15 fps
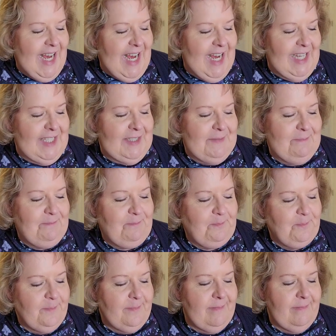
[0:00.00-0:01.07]
Um,
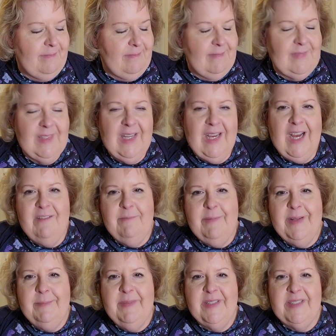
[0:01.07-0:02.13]
I've
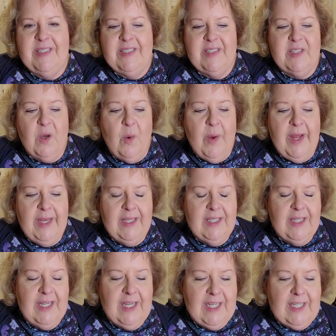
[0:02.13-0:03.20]
been busy sewing.